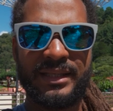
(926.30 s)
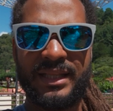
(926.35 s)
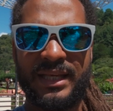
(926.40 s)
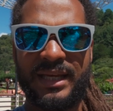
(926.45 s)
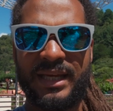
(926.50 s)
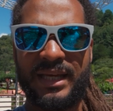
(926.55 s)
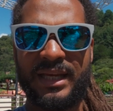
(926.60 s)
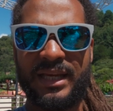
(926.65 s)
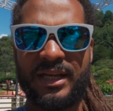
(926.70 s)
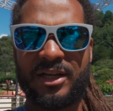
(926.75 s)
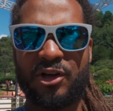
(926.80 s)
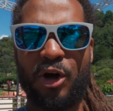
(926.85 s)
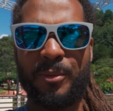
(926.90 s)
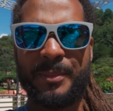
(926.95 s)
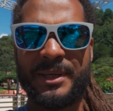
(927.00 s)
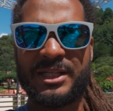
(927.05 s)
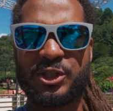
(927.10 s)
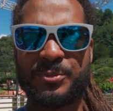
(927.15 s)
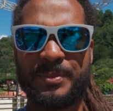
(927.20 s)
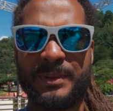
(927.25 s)
the
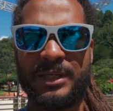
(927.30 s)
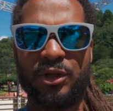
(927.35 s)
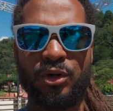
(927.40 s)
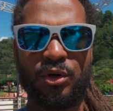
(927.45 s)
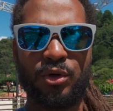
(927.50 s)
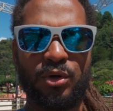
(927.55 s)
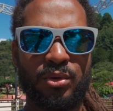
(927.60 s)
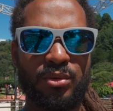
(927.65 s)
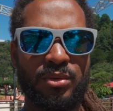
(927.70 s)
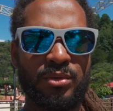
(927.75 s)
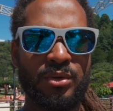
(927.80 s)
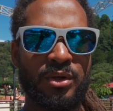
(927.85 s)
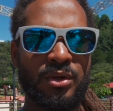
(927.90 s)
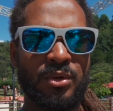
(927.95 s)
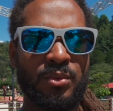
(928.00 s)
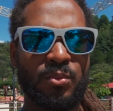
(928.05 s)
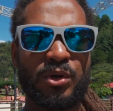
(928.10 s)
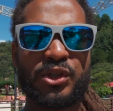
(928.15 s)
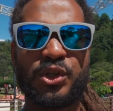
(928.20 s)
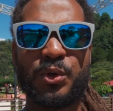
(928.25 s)
comments below
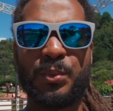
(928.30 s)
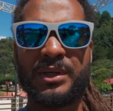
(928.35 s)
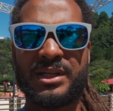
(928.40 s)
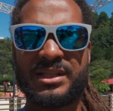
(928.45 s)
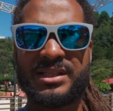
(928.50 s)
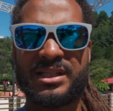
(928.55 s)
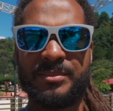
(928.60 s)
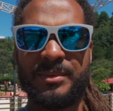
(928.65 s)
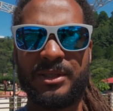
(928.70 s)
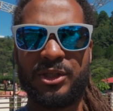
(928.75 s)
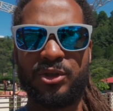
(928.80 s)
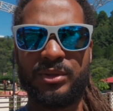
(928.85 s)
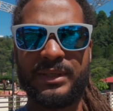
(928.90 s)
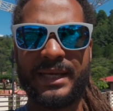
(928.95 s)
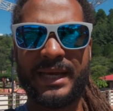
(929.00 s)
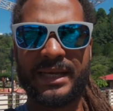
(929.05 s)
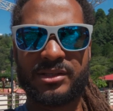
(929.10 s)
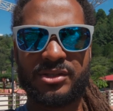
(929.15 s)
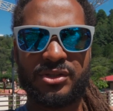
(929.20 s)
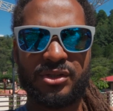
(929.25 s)
what you want to see me do
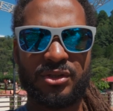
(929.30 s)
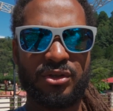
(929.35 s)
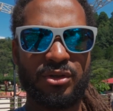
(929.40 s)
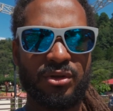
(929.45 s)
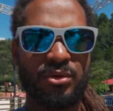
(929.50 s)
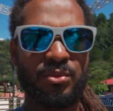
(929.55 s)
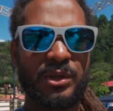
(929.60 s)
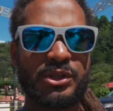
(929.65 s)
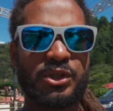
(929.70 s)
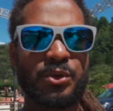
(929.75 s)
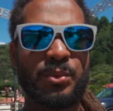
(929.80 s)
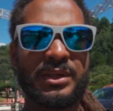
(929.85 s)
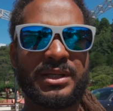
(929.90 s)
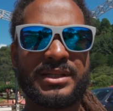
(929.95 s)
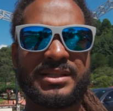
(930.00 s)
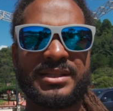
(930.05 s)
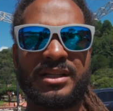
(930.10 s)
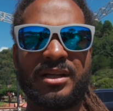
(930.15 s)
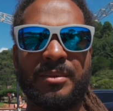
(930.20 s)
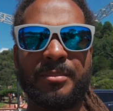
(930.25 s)
next, you know, what you want to
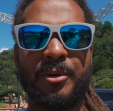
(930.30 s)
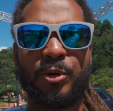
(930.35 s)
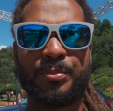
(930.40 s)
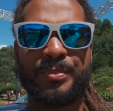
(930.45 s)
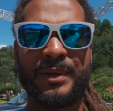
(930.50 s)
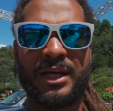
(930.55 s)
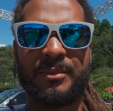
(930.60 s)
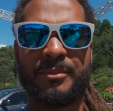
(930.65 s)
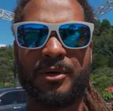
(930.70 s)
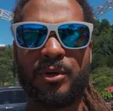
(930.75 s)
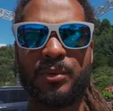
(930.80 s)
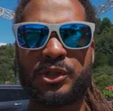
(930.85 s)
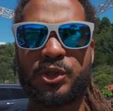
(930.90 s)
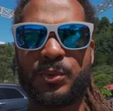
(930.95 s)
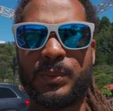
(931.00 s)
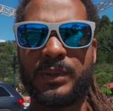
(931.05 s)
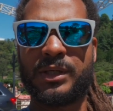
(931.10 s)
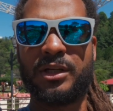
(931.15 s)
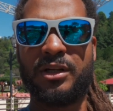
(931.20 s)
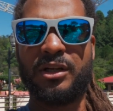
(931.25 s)
see about Panama, what
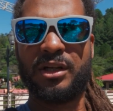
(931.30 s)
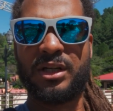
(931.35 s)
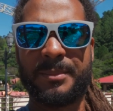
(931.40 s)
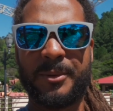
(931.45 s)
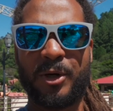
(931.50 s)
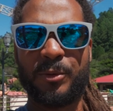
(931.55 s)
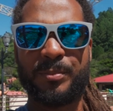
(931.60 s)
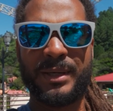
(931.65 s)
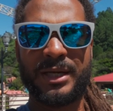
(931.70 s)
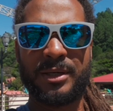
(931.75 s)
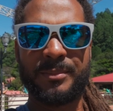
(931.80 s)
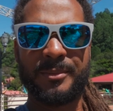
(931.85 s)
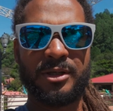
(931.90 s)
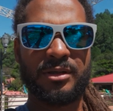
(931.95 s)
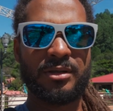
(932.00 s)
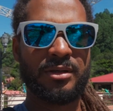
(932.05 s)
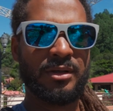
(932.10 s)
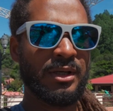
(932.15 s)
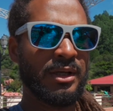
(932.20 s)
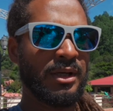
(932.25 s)
you want to learn about
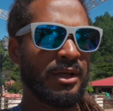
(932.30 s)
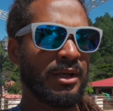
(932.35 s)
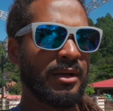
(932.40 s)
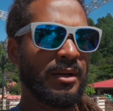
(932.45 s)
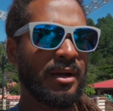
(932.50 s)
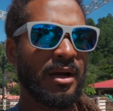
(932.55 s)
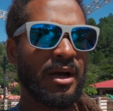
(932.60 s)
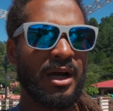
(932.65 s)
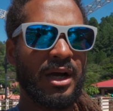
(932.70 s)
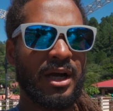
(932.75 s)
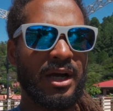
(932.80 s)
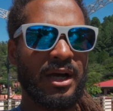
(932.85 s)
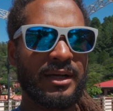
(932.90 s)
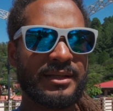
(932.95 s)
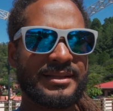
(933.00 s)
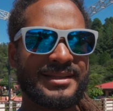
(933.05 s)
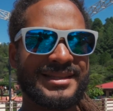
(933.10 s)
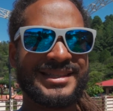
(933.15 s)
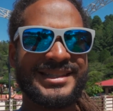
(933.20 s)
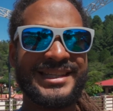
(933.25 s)
Panama.
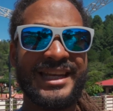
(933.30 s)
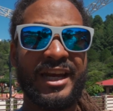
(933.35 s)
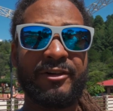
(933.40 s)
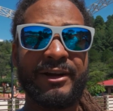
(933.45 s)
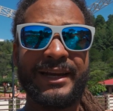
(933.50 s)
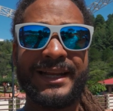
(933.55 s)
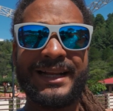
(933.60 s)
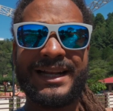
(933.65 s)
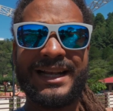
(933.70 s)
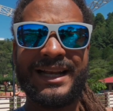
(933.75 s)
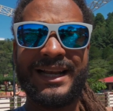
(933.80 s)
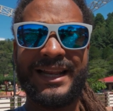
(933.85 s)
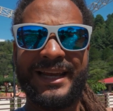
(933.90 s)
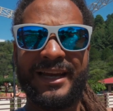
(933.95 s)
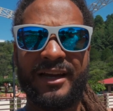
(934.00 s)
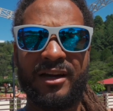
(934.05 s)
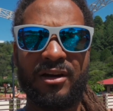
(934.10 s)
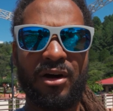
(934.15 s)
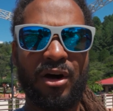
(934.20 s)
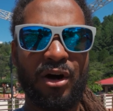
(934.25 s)
Steering
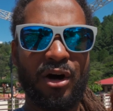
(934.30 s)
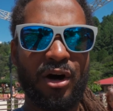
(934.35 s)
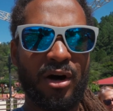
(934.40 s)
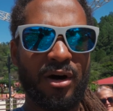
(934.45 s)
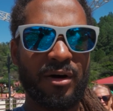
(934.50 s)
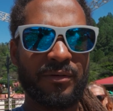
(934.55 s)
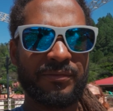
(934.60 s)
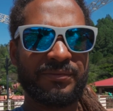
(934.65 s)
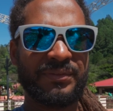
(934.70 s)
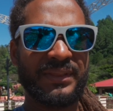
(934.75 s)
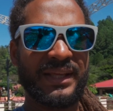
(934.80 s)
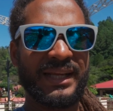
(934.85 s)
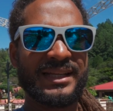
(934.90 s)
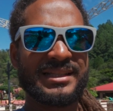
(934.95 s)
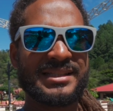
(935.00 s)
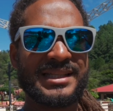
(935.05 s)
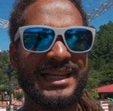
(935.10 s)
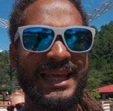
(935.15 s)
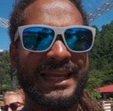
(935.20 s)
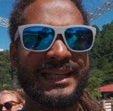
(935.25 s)
clear of
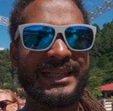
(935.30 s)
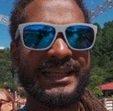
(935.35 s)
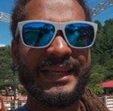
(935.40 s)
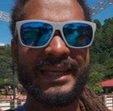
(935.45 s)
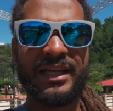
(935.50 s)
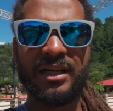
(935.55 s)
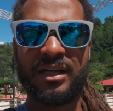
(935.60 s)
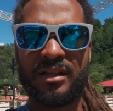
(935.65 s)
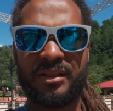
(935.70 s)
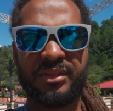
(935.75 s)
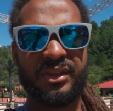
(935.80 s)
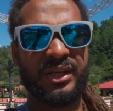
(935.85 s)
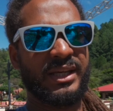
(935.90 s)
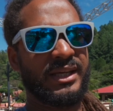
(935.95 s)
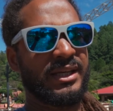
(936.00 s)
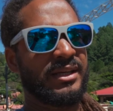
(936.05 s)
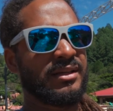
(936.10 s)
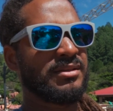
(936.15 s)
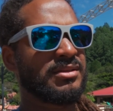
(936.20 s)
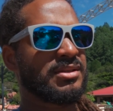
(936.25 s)
things like legal
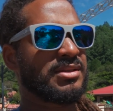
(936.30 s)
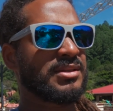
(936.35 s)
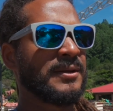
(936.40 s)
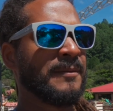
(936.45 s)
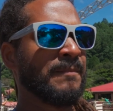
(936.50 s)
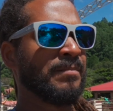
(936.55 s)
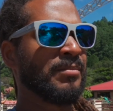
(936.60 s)
things